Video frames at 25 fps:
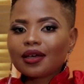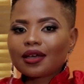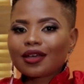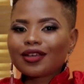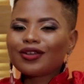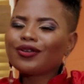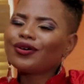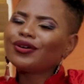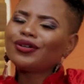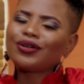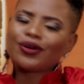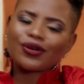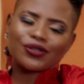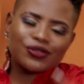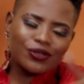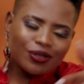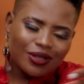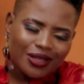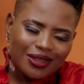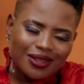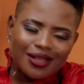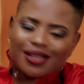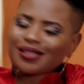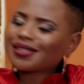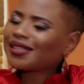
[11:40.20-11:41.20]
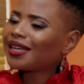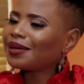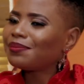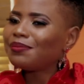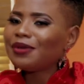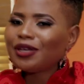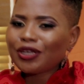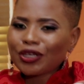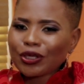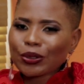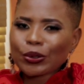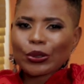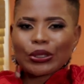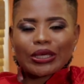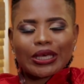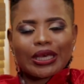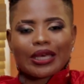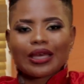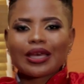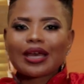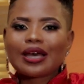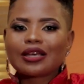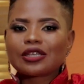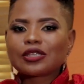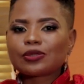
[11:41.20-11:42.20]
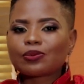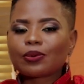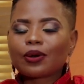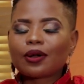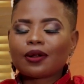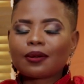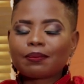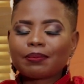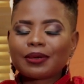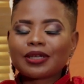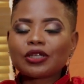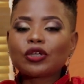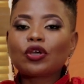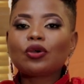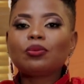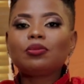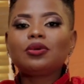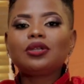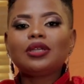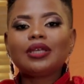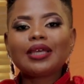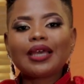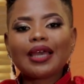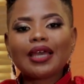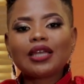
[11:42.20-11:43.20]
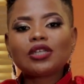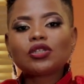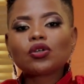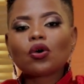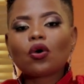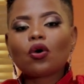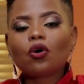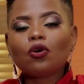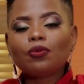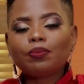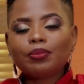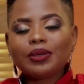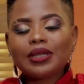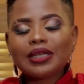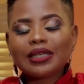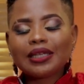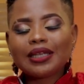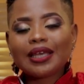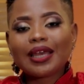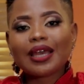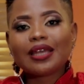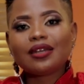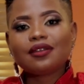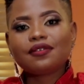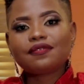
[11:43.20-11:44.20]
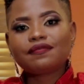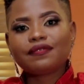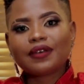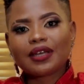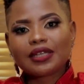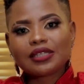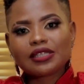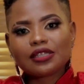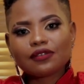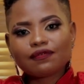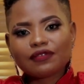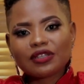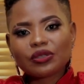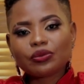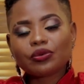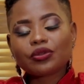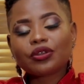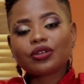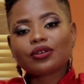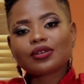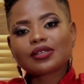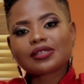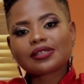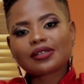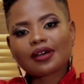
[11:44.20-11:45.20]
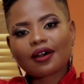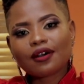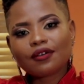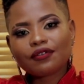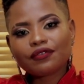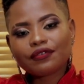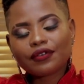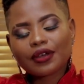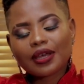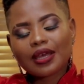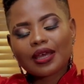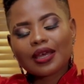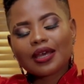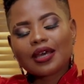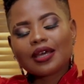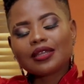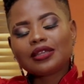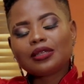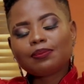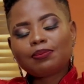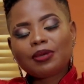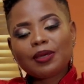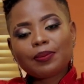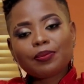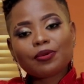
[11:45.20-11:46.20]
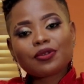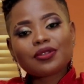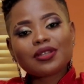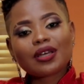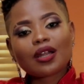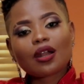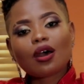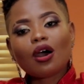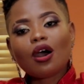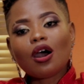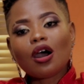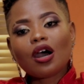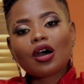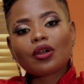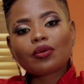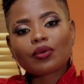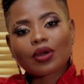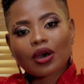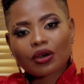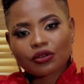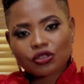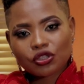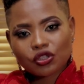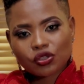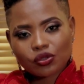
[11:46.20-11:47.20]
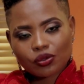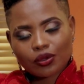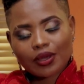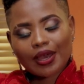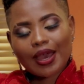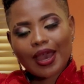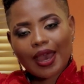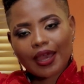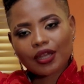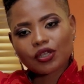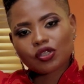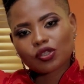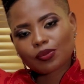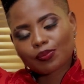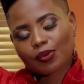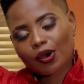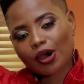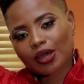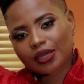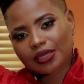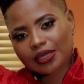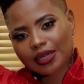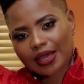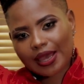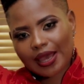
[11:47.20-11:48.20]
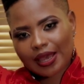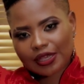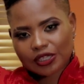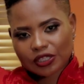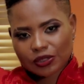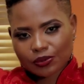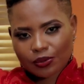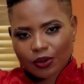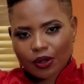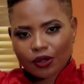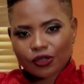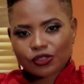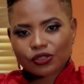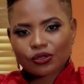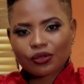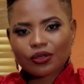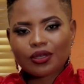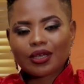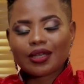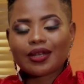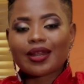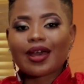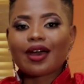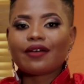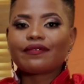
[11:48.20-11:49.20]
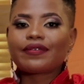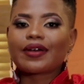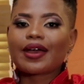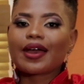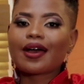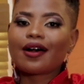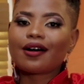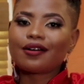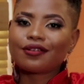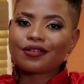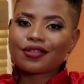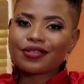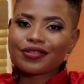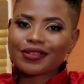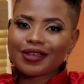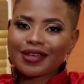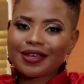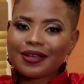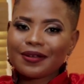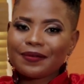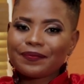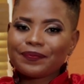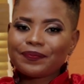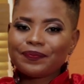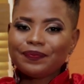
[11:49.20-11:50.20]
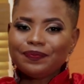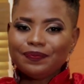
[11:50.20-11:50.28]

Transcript: you know, and also the things that make you okay as well, but communicate openly and effectively with yourself, the people that are around you, and your partner as well, so you can have a healthy